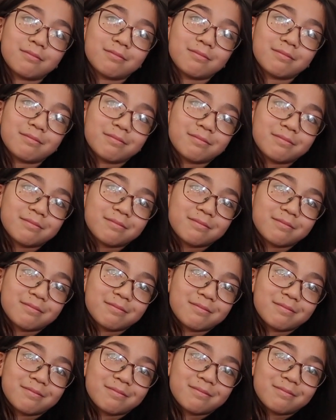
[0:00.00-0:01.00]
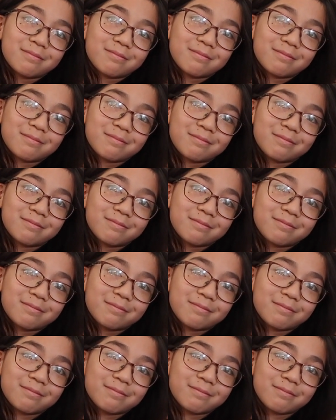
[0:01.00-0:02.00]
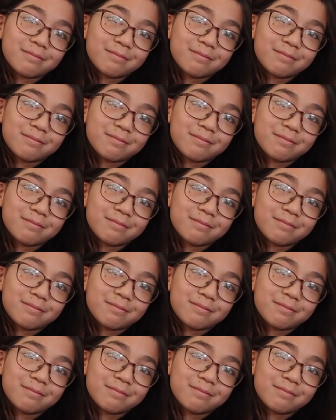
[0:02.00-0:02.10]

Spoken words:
Nothing is said.